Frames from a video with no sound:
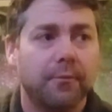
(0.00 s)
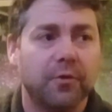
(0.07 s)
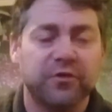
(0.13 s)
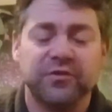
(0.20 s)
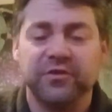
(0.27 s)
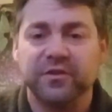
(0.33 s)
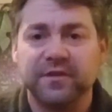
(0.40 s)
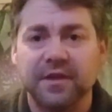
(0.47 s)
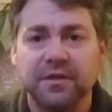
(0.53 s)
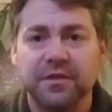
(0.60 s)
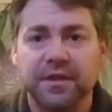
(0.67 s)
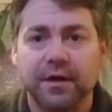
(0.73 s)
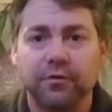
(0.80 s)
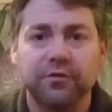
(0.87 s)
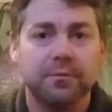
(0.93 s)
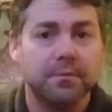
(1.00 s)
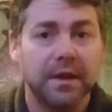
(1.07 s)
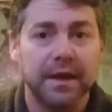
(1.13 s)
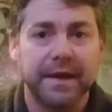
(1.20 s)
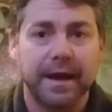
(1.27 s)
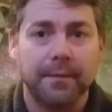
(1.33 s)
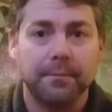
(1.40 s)
which is a 10,000
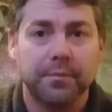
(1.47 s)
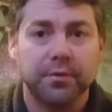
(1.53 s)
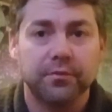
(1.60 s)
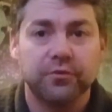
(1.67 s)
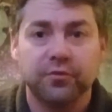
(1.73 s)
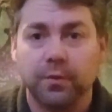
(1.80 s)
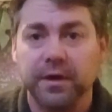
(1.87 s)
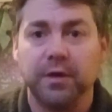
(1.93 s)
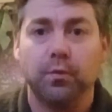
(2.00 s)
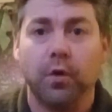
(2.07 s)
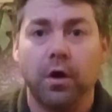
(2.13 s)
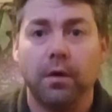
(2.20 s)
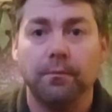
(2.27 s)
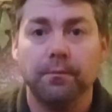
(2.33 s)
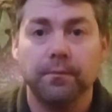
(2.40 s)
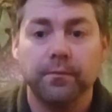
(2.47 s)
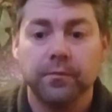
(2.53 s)
milliamp, 20 watt.